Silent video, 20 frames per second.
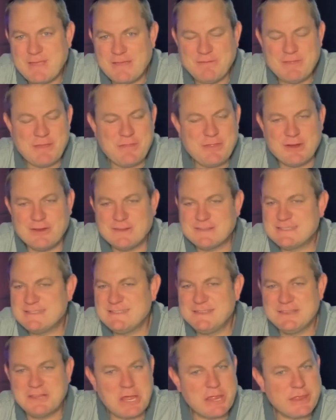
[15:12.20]
and that there is
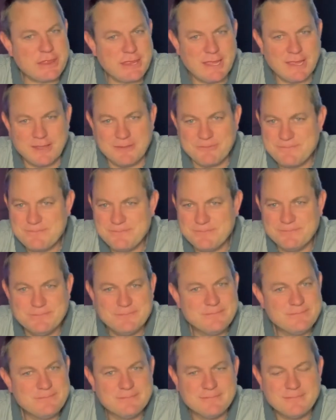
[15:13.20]
nothing,
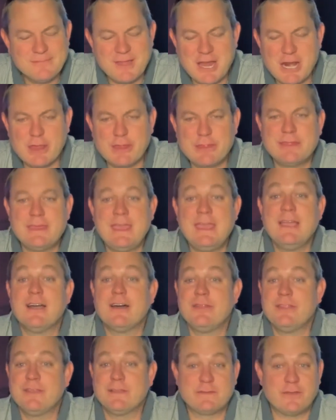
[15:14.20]
not a thing
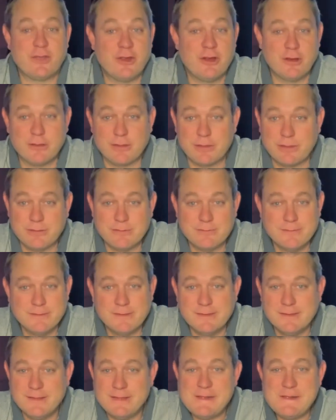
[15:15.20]
on this earth
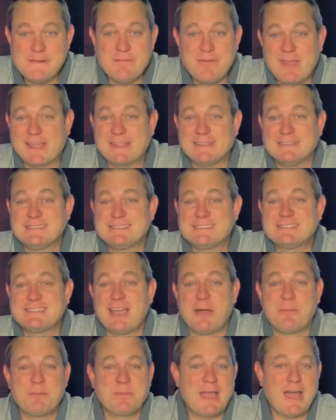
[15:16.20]
that can
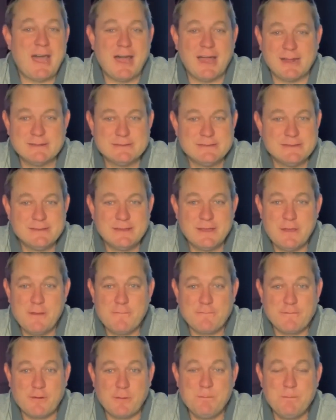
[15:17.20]
stop God
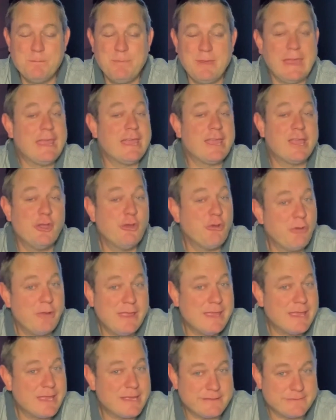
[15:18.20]
from being who
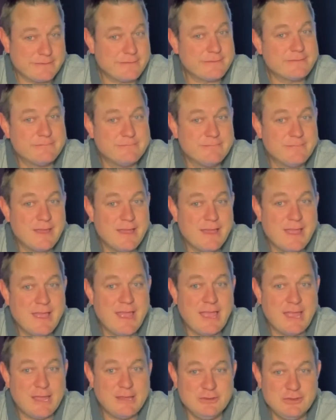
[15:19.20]
he is
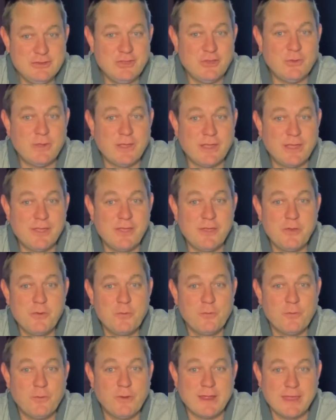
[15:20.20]
and doing
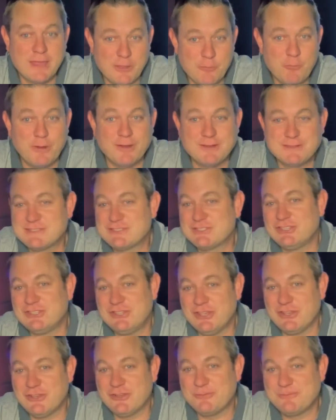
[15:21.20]
what he wants to
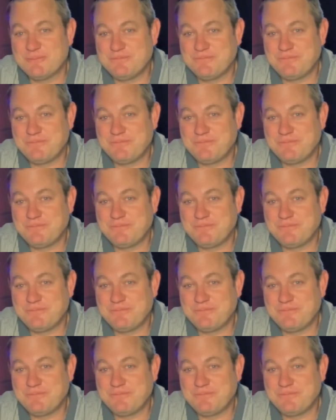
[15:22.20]
do.